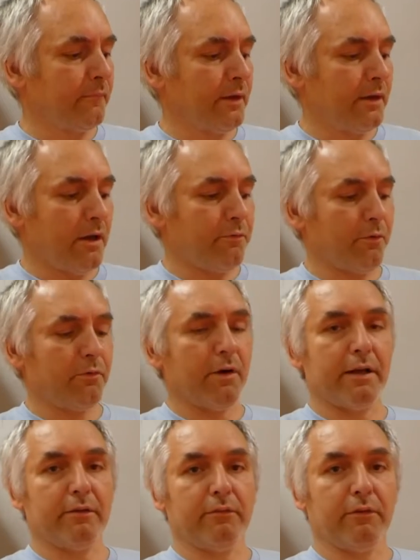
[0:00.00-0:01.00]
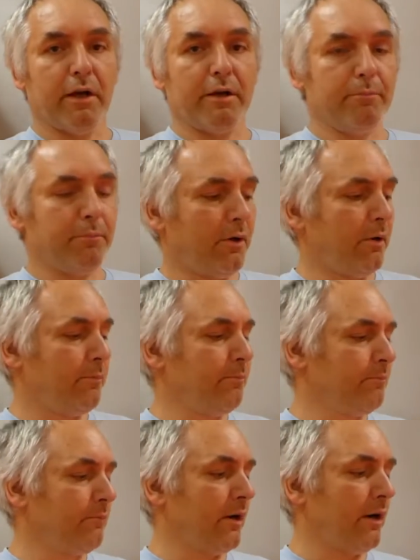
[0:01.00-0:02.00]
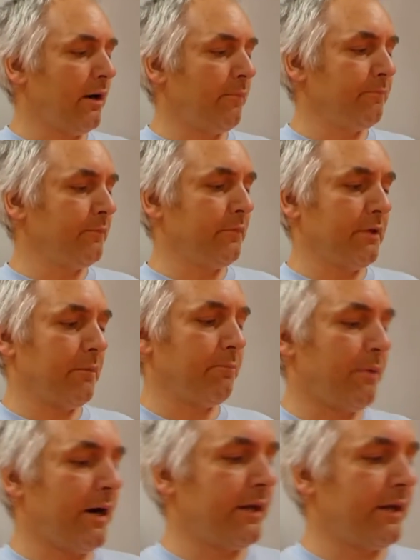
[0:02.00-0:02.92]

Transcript: infrared light bulb. You can buy